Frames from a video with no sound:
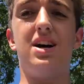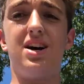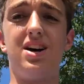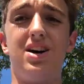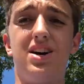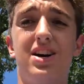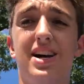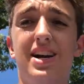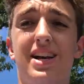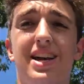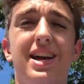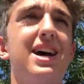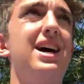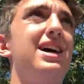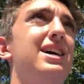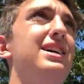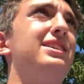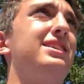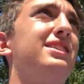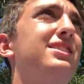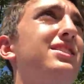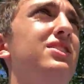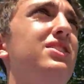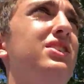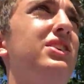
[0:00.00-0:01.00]
Alright
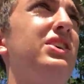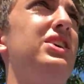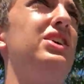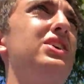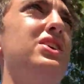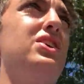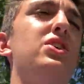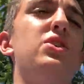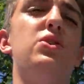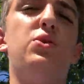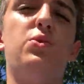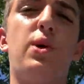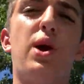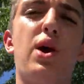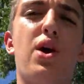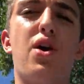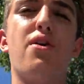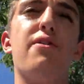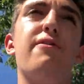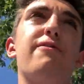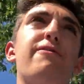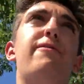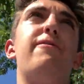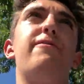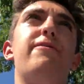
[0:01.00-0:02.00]
guys, we
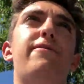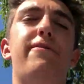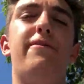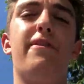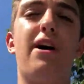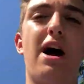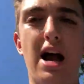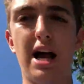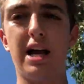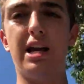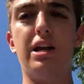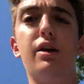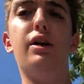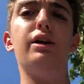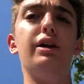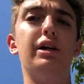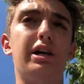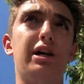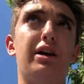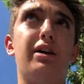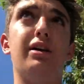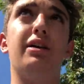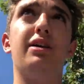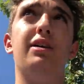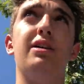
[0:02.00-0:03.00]
are
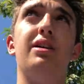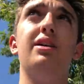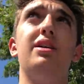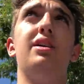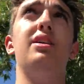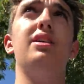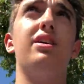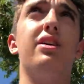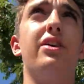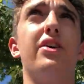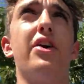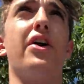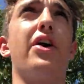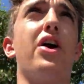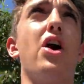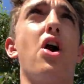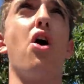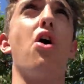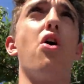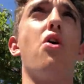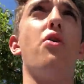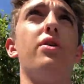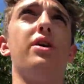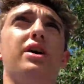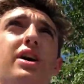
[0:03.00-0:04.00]
finally gonna
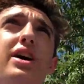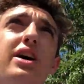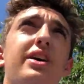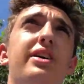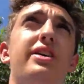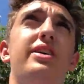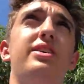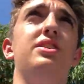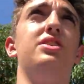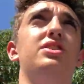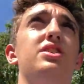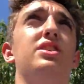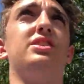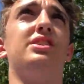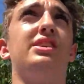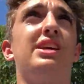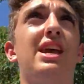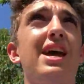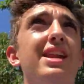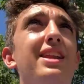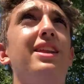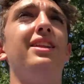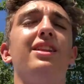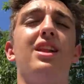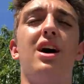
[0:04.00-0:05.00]
go and just
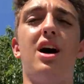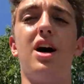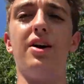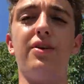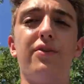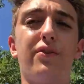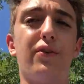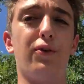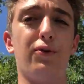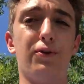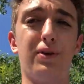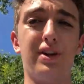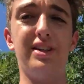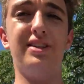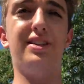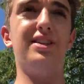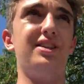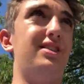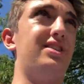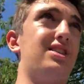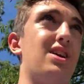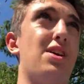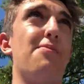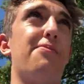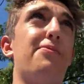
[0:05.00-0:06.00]
get in line for
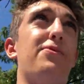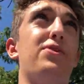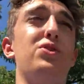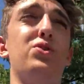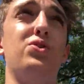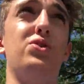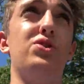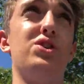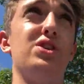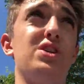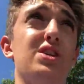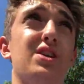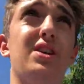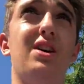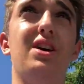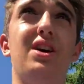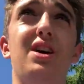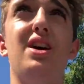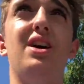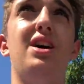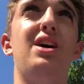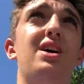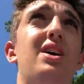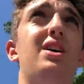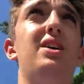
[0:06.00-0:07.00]
Reese's Cup Fusion,
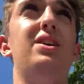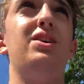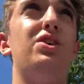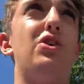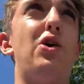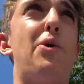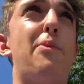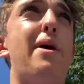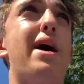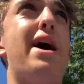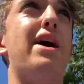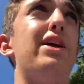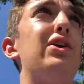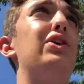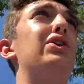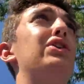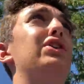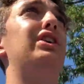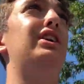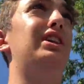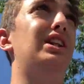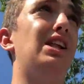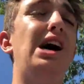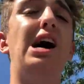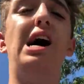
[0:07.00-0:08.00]
no matter the
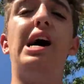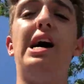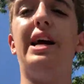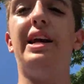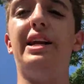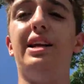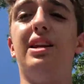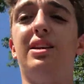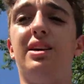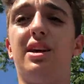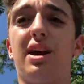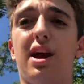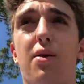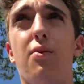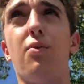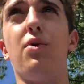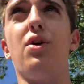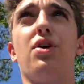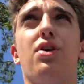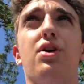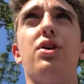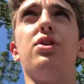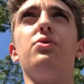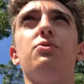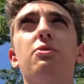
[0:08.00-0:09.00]
line, and
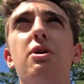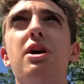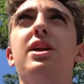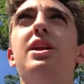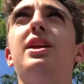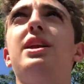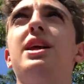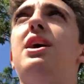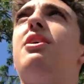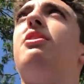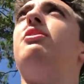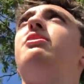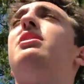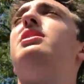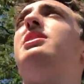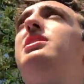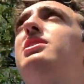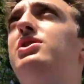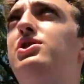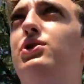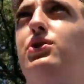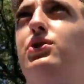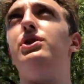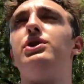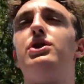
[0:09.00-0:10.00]
we're gonna wait it out
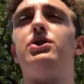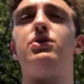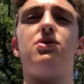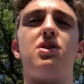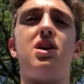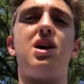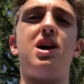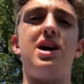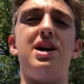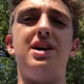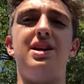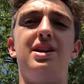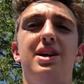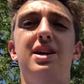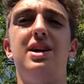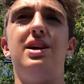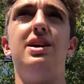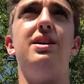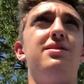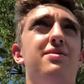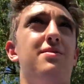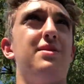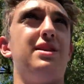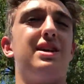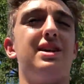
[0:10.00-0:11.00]
and this ride
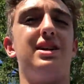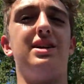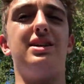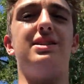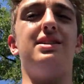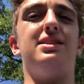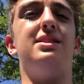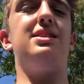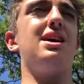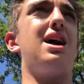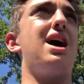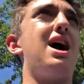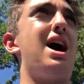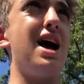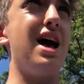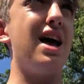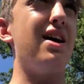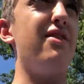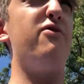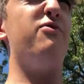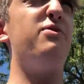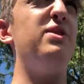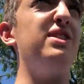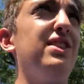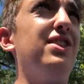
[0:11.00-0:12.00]
because I
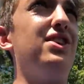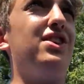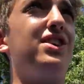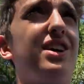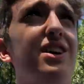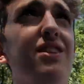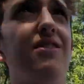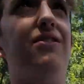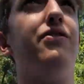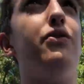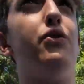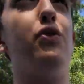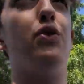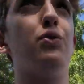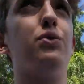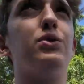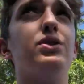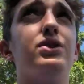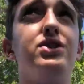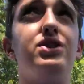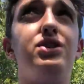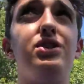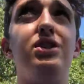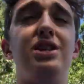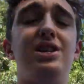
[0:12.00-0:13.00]
have been looking
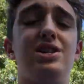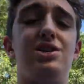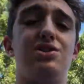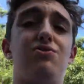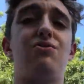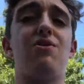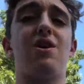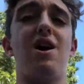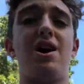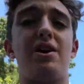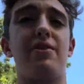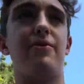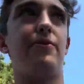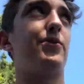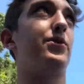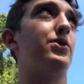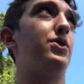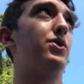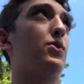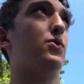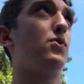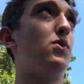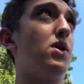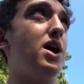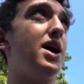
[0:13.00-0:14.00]
forward to this ride for
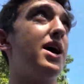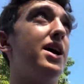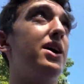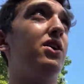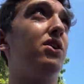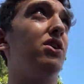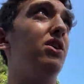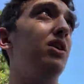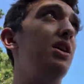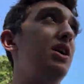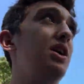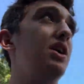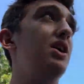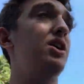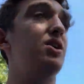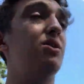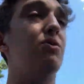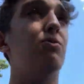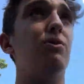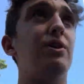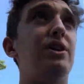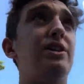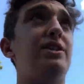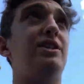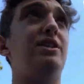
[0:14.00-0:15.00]
a while.
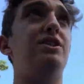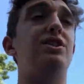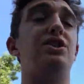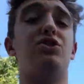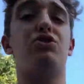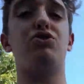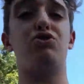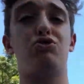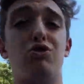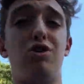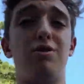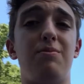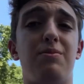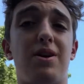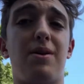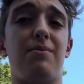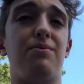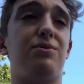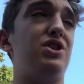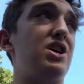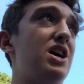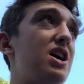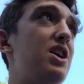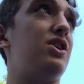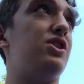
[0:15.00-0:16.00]
Reese's Extreme Cup
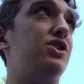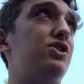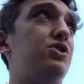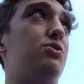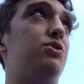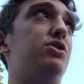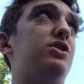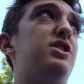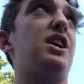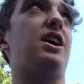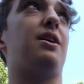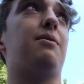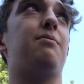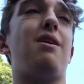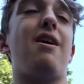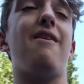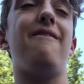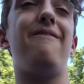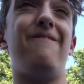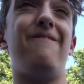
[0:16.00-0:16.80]
Challenge was like my